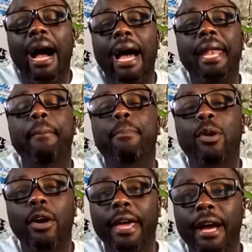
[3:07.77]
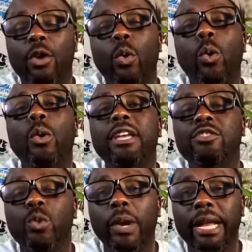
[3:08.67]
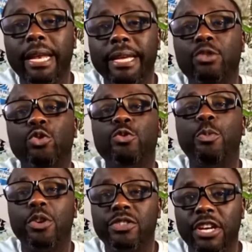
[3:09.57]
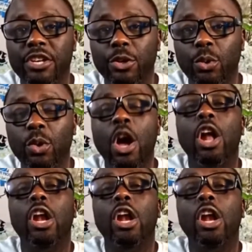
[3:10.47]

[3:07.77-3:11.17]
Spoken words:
an employer who is willing to sponsor you